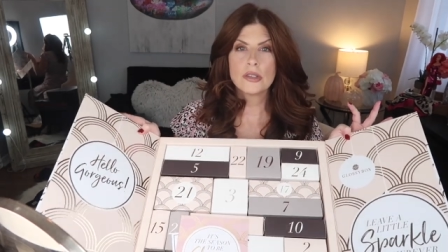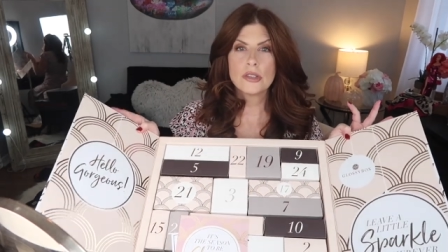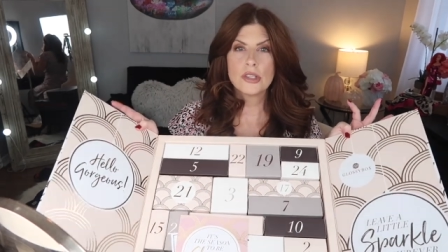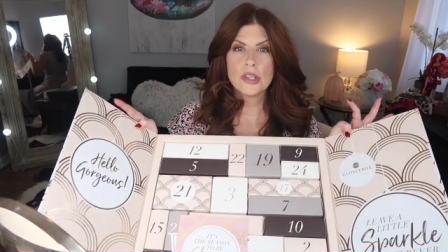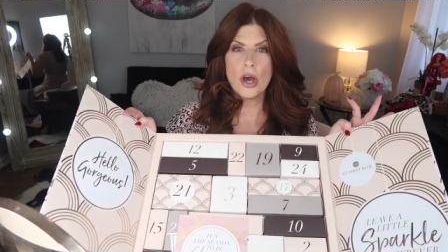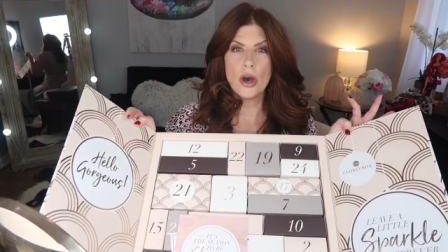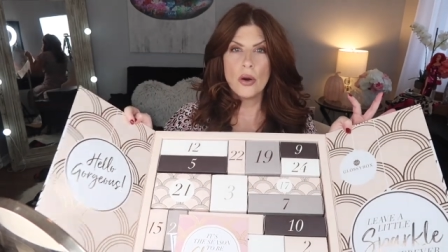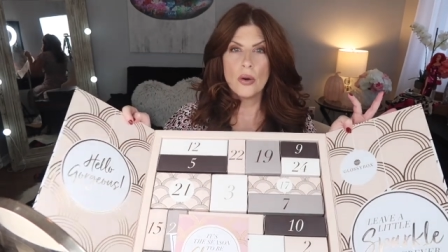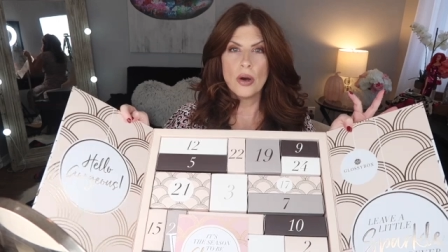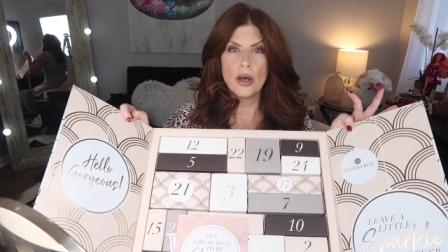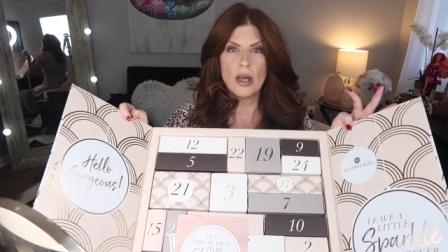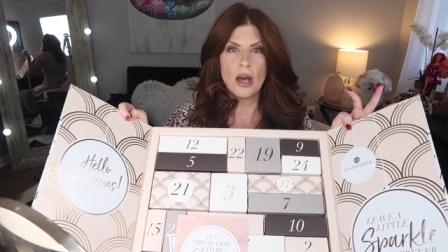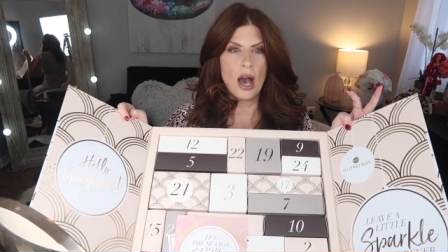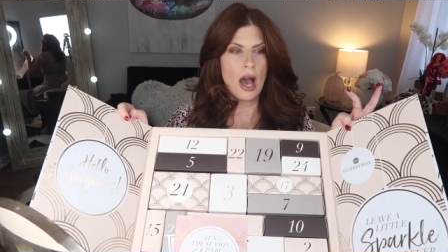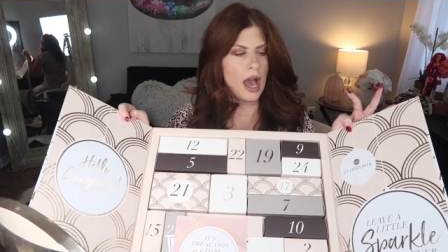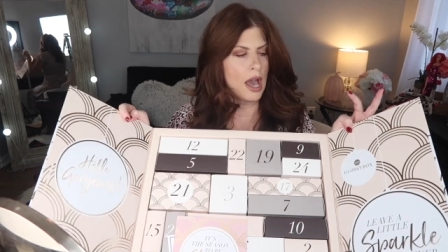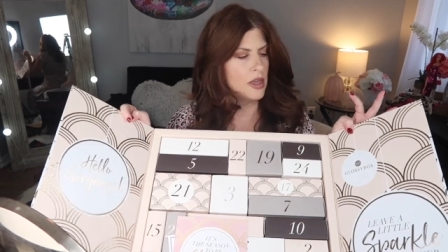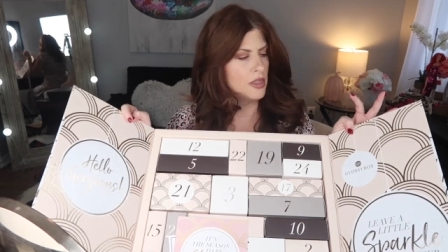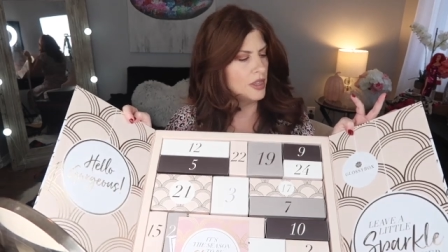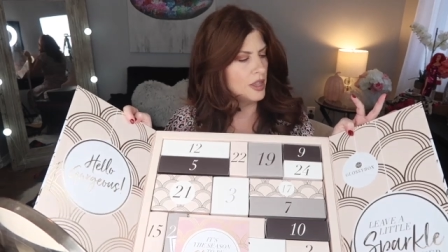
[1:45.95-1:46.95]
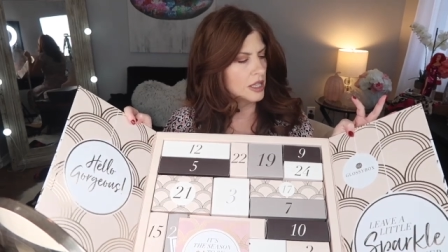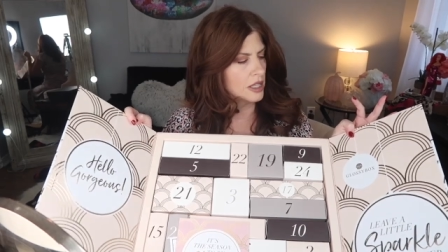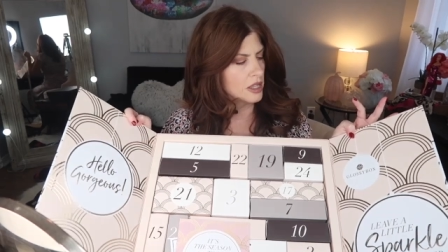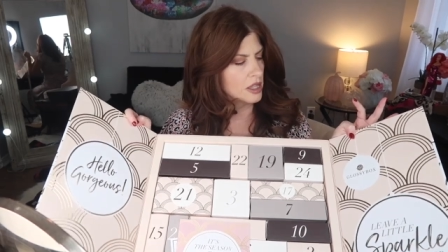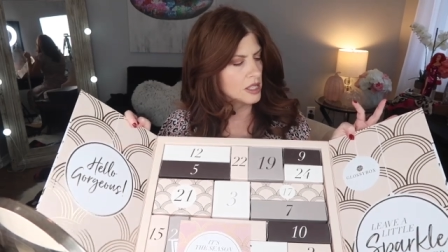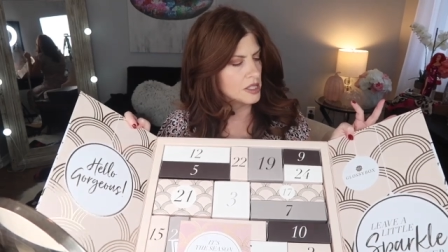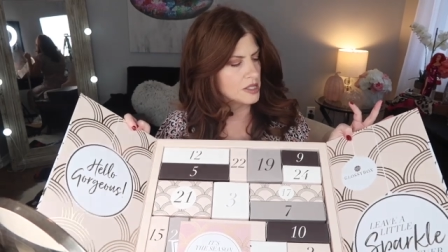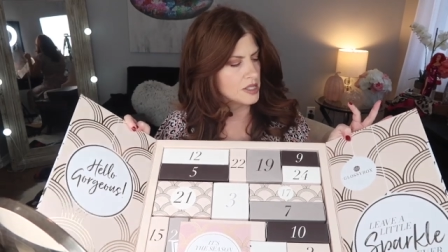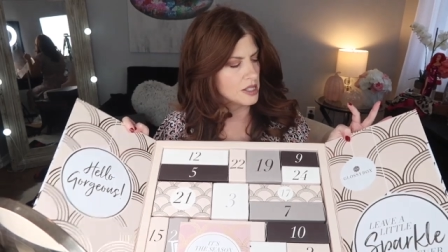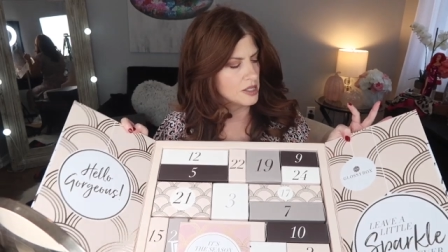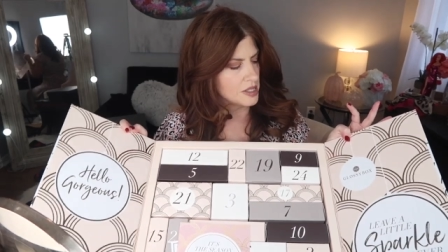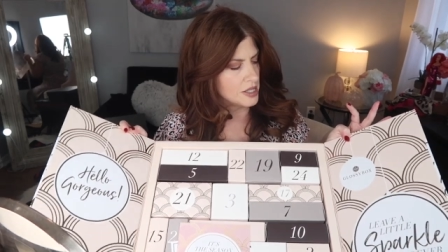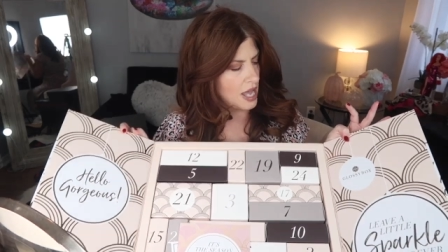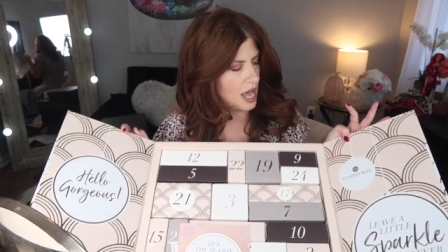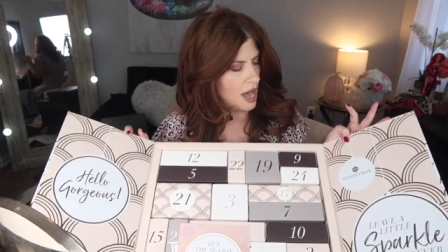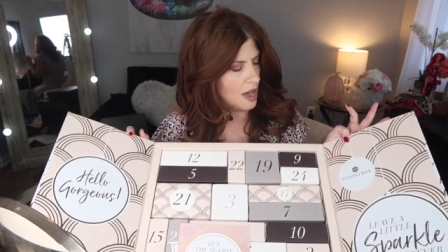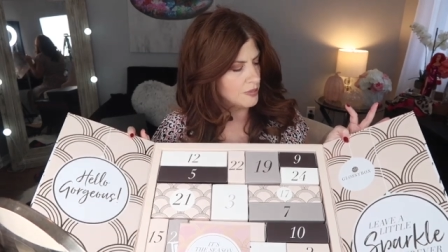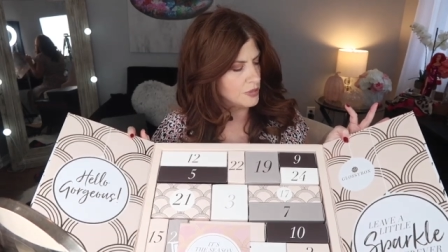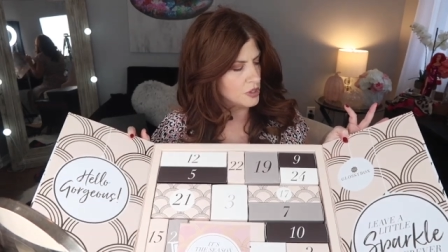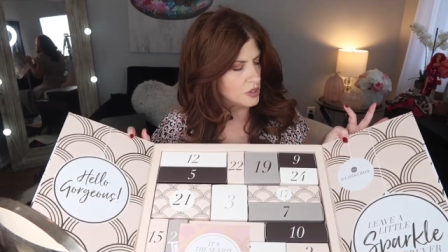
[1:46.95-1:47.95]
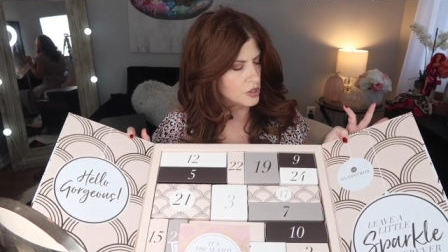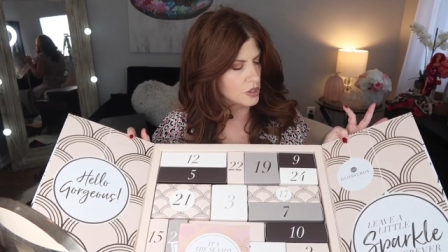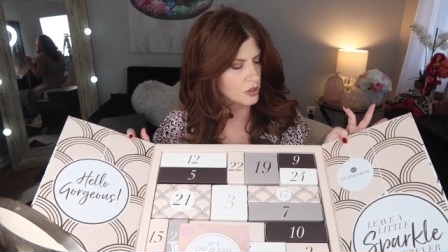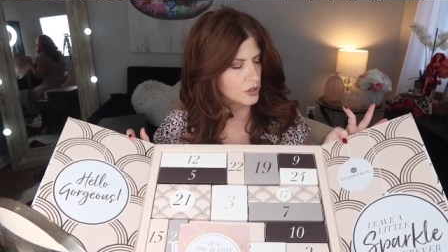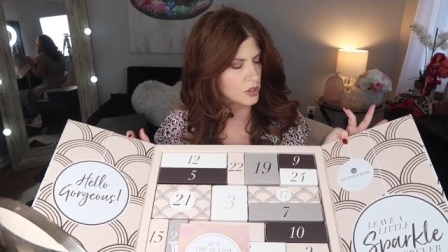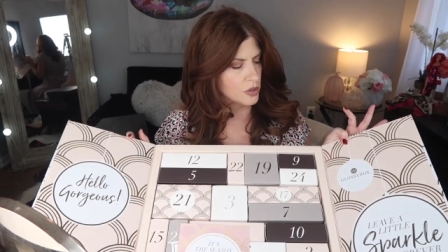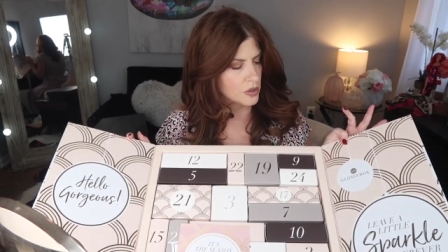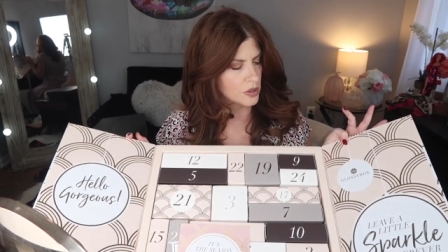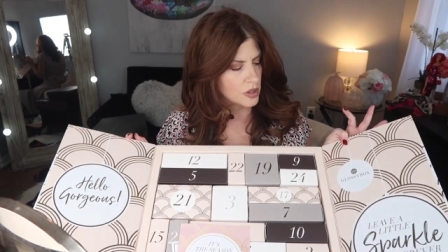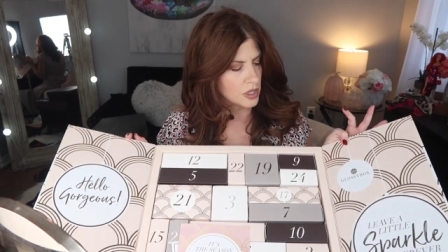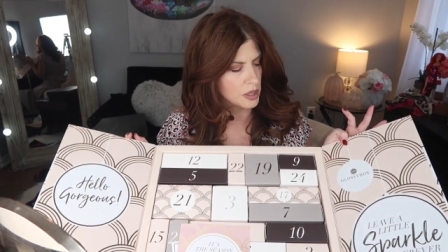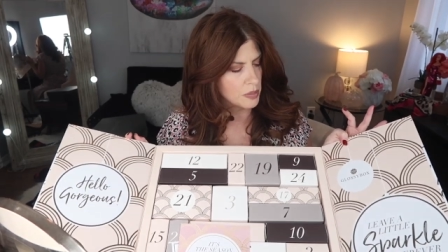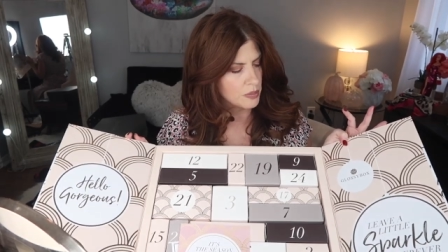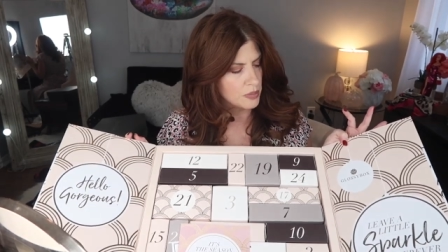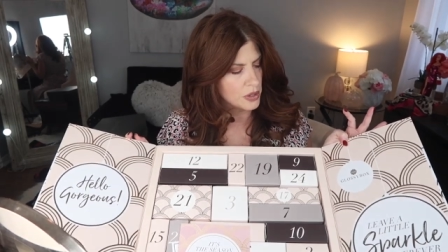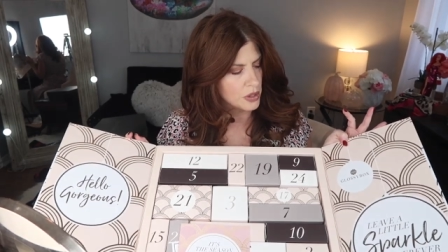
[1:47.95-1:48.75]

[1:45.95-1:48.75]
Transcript: So I think this is absolutely